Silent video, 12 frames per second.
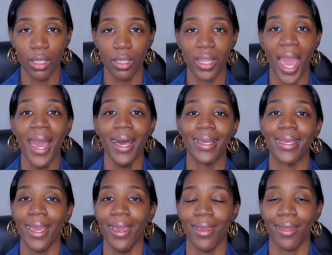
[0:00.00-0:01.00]
That
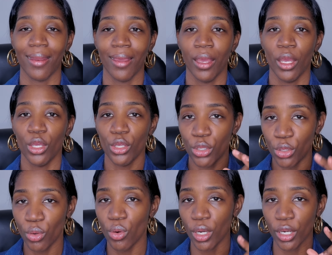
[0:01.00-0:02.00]
again,
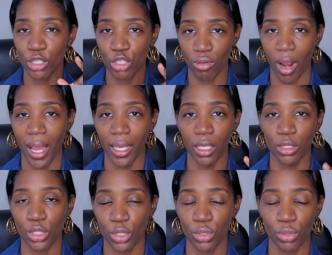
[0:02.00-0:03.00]
you're trying
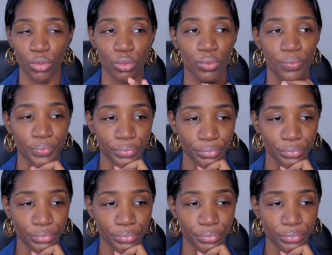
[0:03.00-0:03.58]
to,